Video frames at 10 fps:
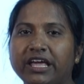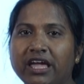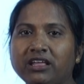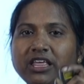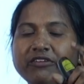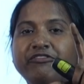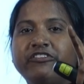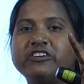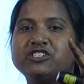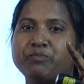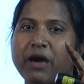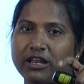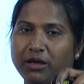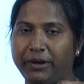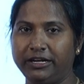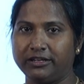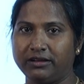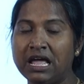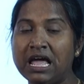take the first parameter.